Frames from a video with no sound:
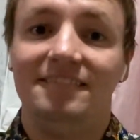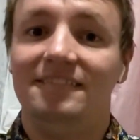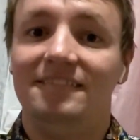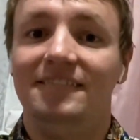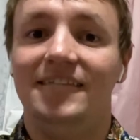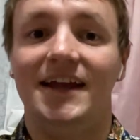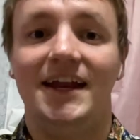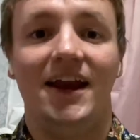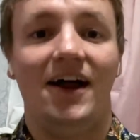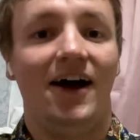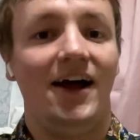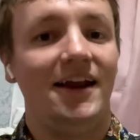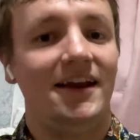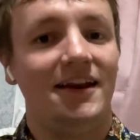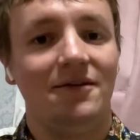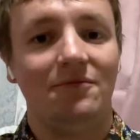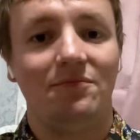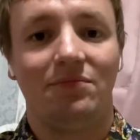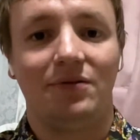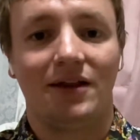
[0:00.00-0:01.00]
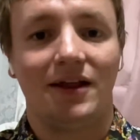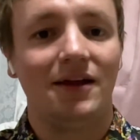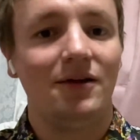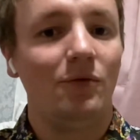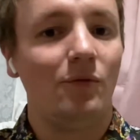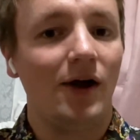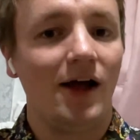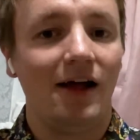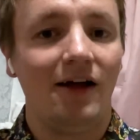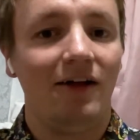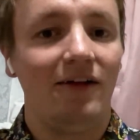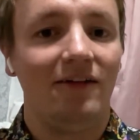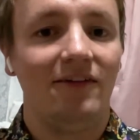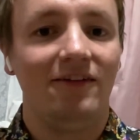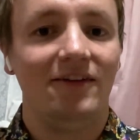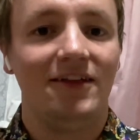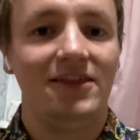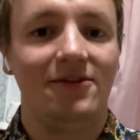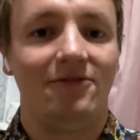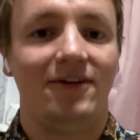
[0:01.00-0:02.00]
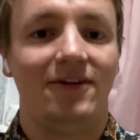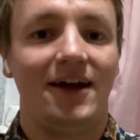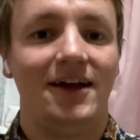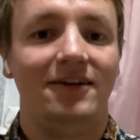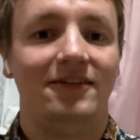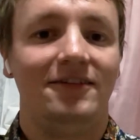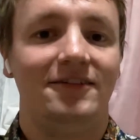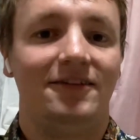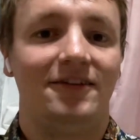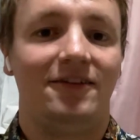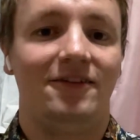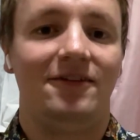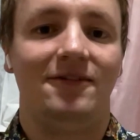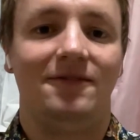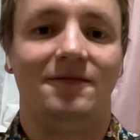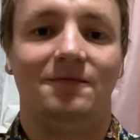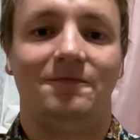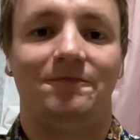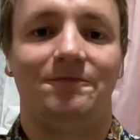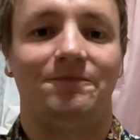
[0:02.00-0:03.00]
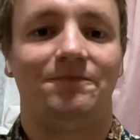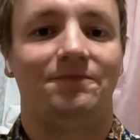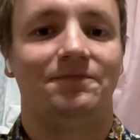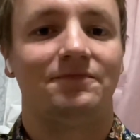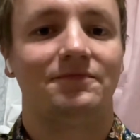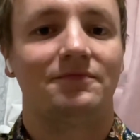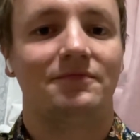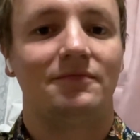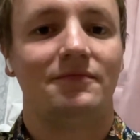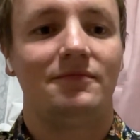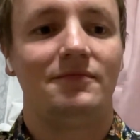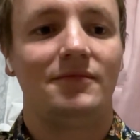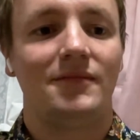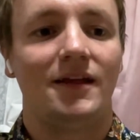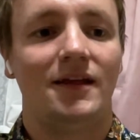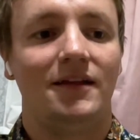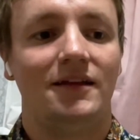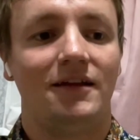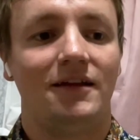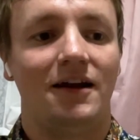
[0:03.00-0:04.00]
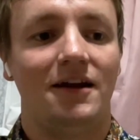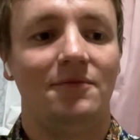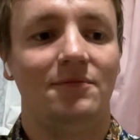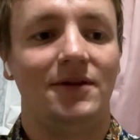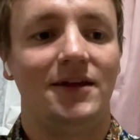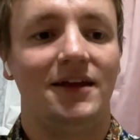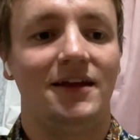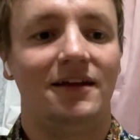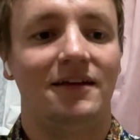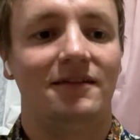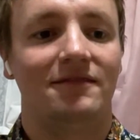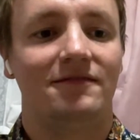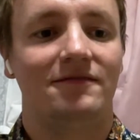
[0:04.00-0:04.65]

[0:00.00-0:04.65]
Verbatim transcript: you know, I didn't play well in the finals at all. It's got to be